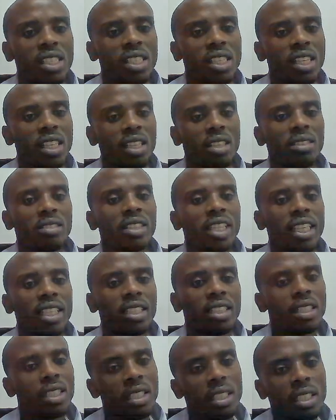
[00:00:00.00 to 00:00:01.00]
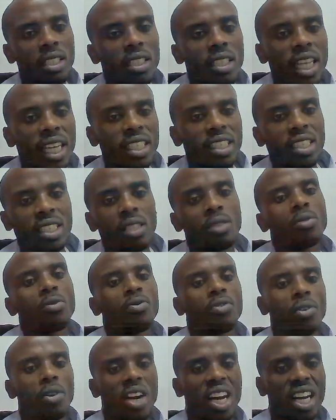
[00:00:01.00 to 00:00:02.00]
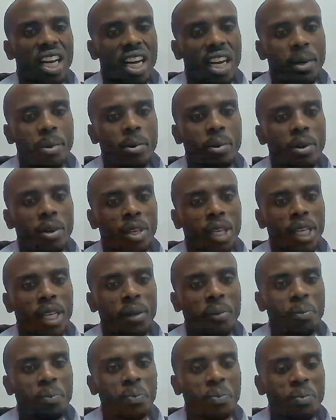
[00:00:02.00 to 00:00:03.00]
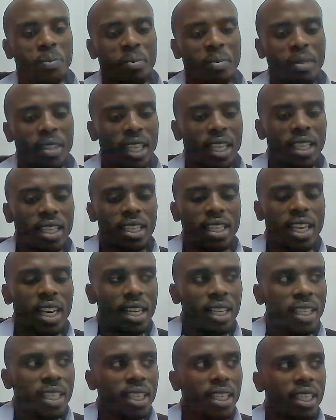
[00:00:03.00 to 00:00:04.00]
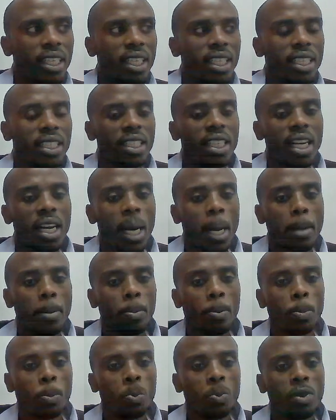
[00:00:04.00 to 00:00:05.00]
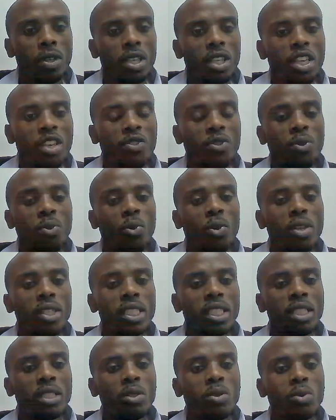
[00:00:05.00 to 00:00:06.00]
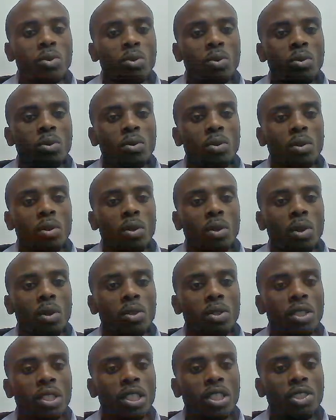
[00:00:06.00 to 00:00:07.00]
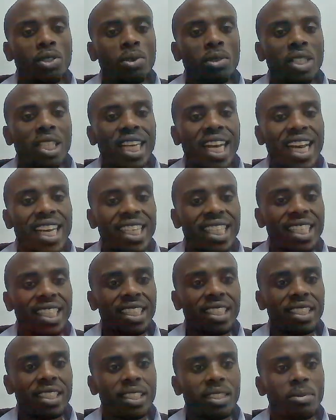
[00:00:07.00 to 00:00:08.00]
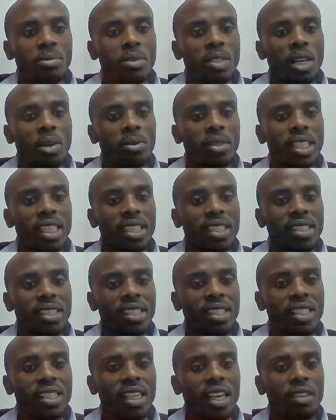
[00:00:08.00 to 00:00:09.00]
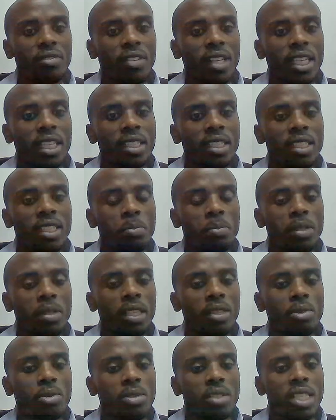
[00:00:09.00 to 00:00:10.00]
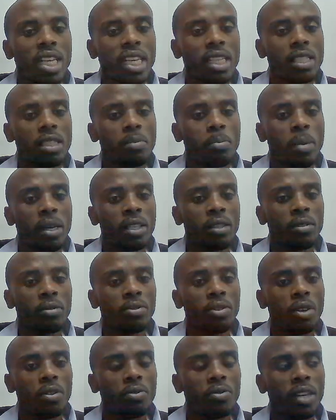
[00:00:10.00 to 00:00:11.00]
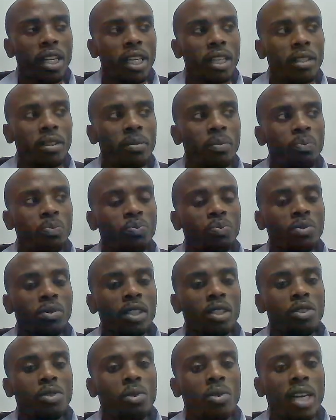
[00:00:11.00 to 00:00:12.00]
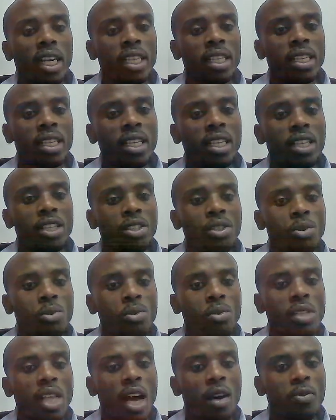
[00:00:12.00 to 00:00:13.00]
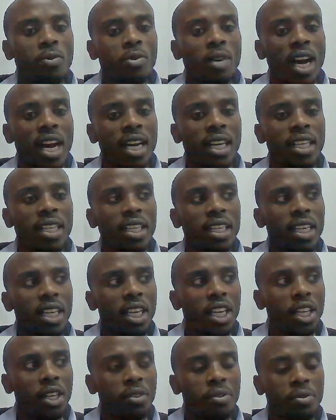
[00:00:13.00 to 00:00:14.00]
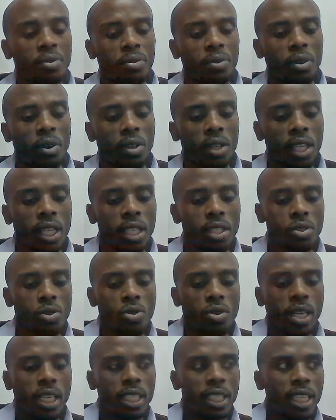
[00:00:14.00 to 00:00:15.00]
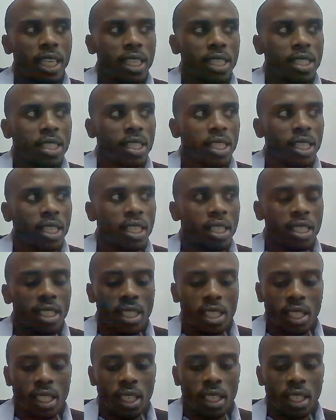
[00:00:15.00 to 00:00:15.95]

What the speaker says: like that tail for a cow. Okay, yeah. And if you wanted to continue learning without exiting after displaying those last part of your file, you can use a flag F. Okay, so you can write tail